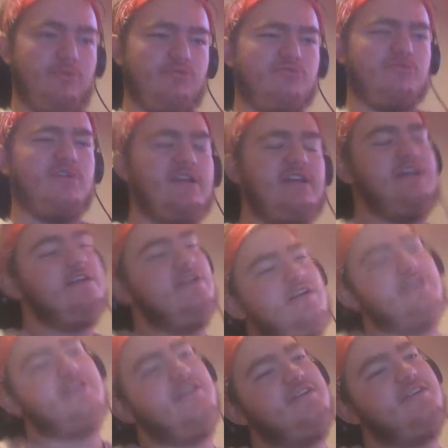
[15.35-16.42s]
but really
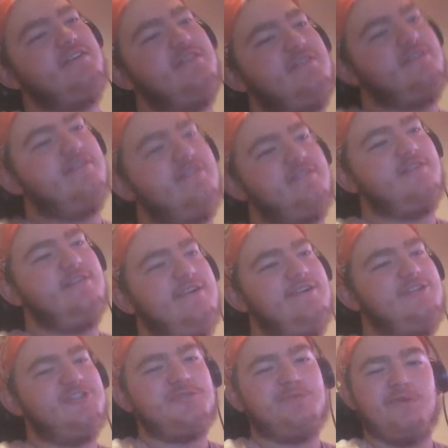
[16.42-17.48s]
like
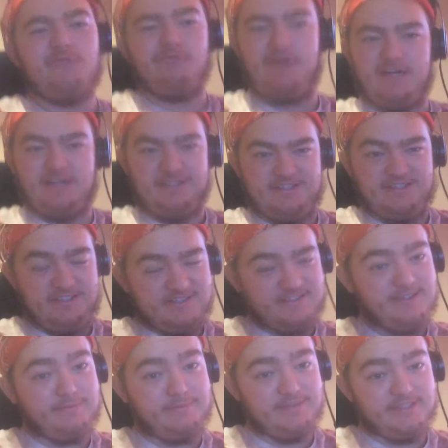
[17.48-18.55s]
I'll just be rehashing the
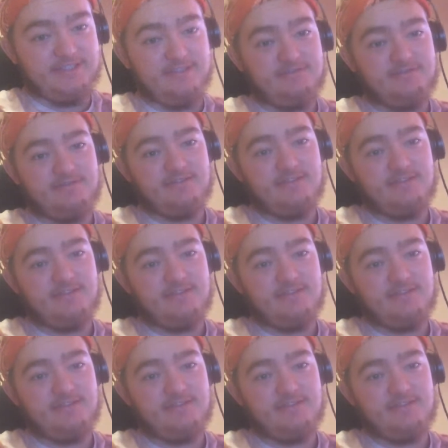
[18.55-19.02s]
same stuff